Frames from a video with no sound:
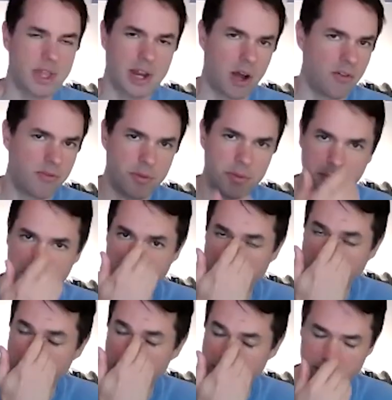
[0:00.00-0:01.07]
that out from the
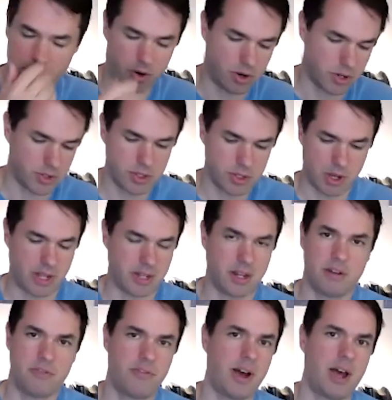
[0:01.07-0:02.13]
beginning as far as
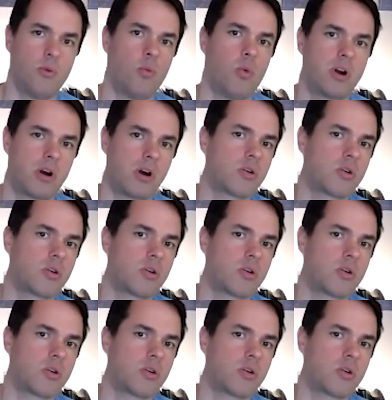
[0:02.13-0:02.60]
identifying what are